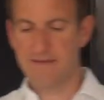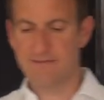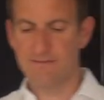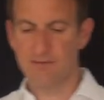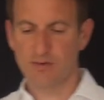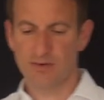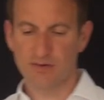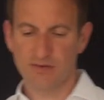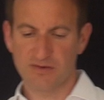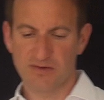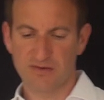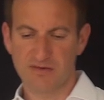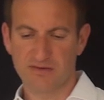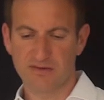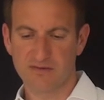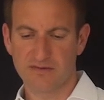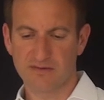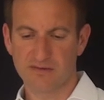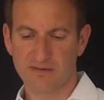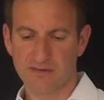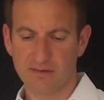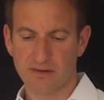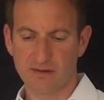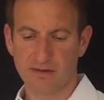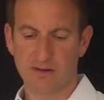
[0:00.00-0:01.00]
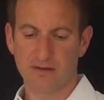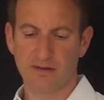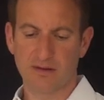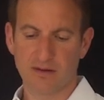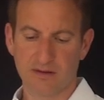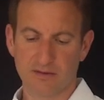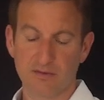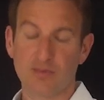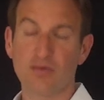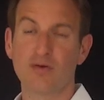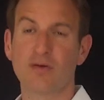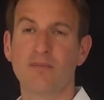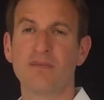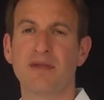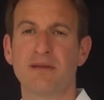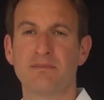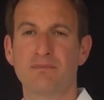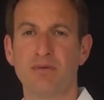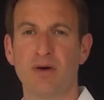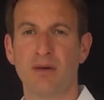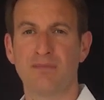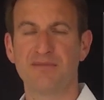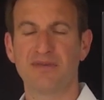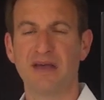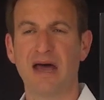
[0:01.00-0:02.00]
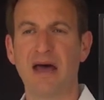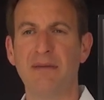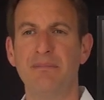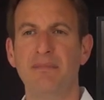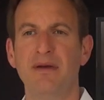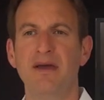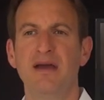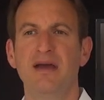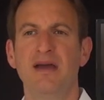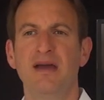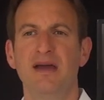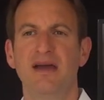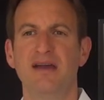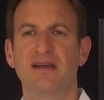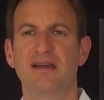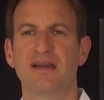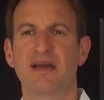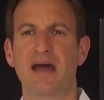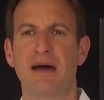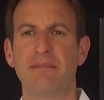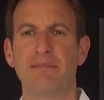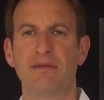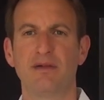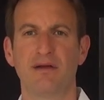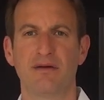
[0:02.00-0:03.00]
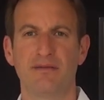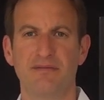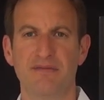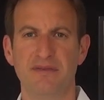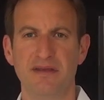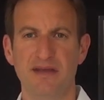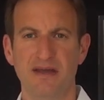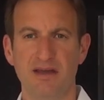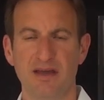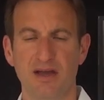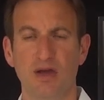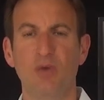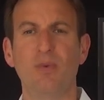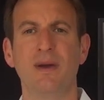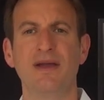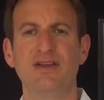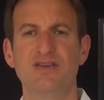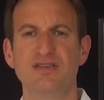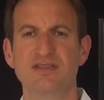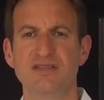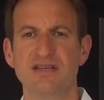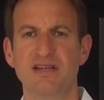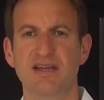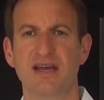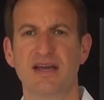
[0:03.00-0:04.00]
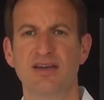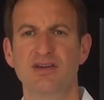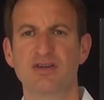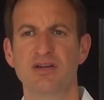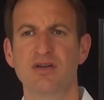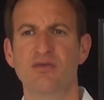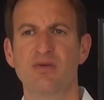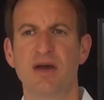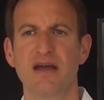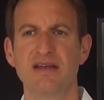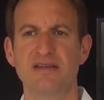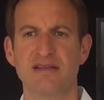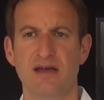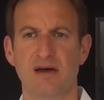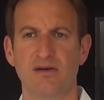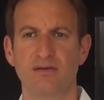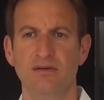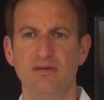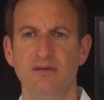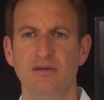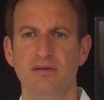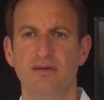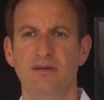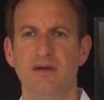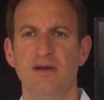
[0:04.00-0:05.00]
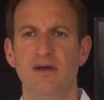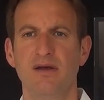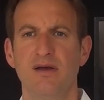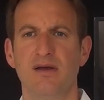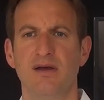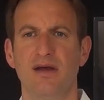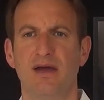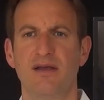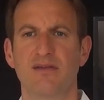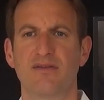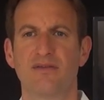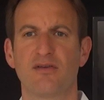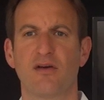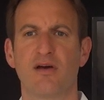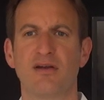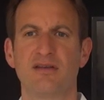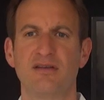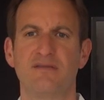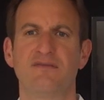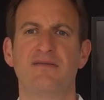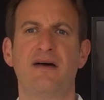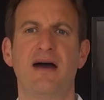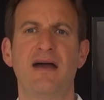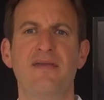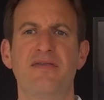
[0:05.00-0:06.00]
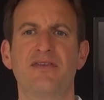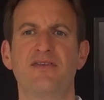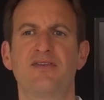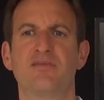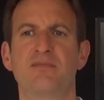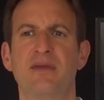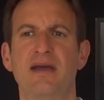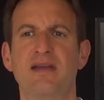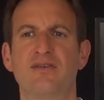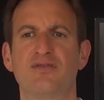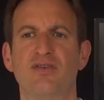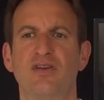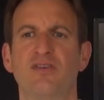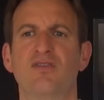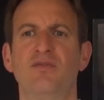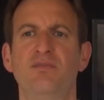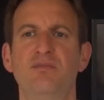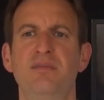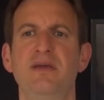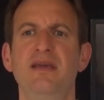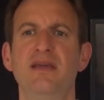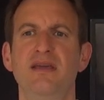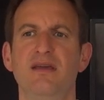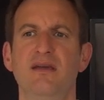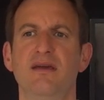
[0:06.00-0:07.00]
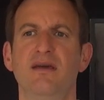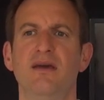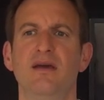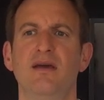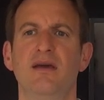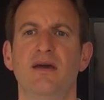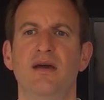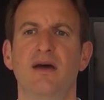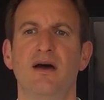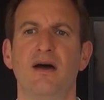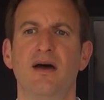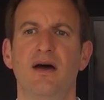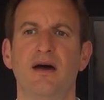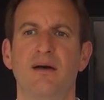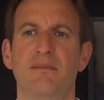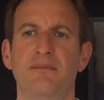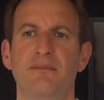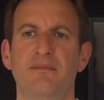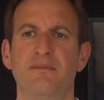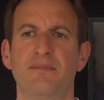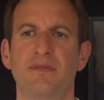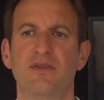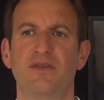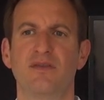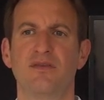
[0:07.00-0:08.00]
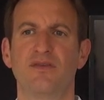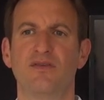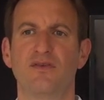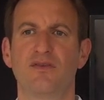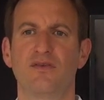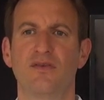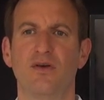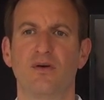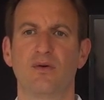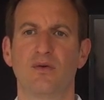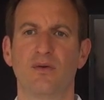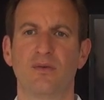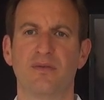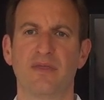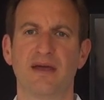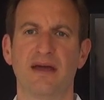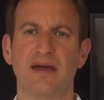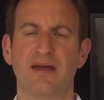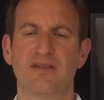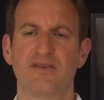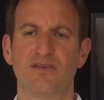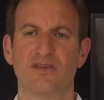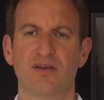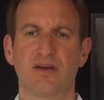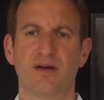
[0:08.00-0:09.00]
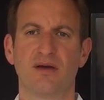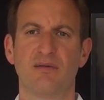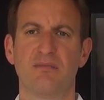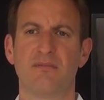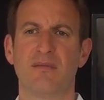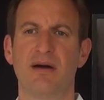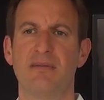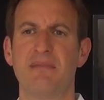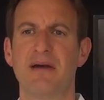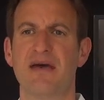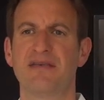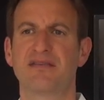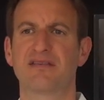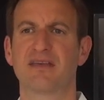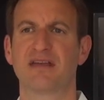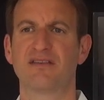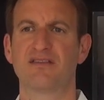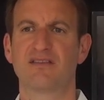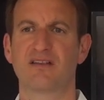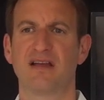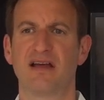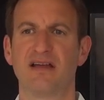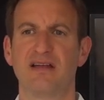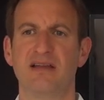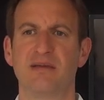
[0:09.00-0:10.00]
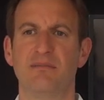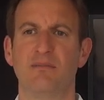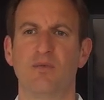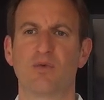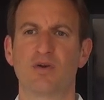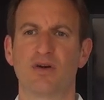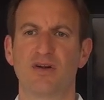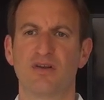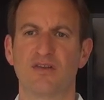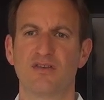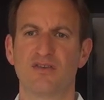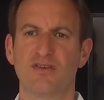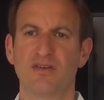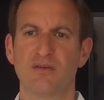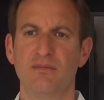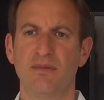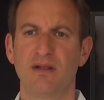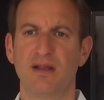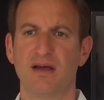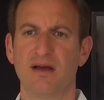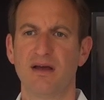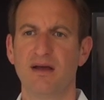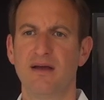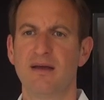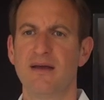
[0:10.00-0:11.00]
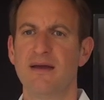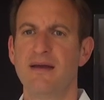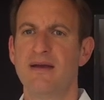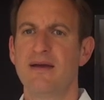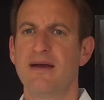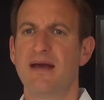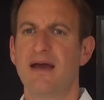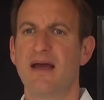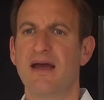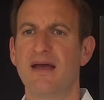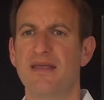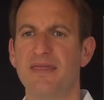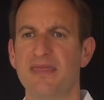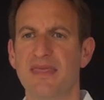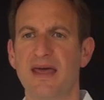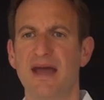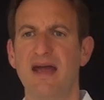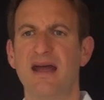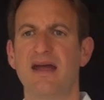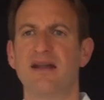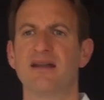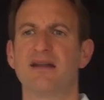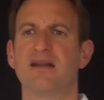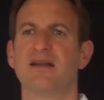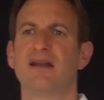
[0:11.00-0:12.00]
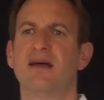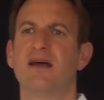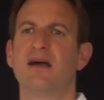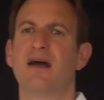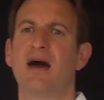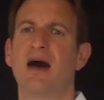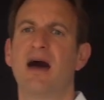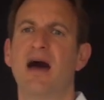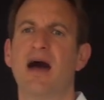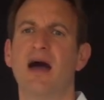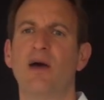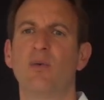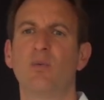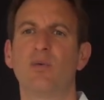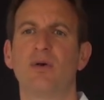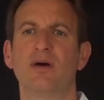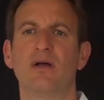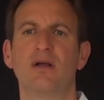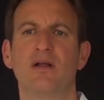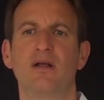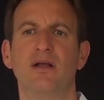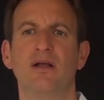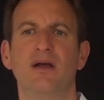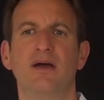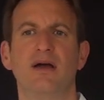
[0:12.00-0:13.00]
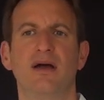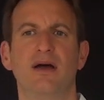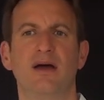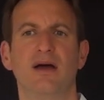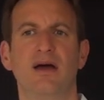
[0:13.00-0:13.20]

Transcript: inverse, is a term that pops up in a couple of the equations that I actually write down. And so I define this matrix B so that my math gets slightly more similar. And then I have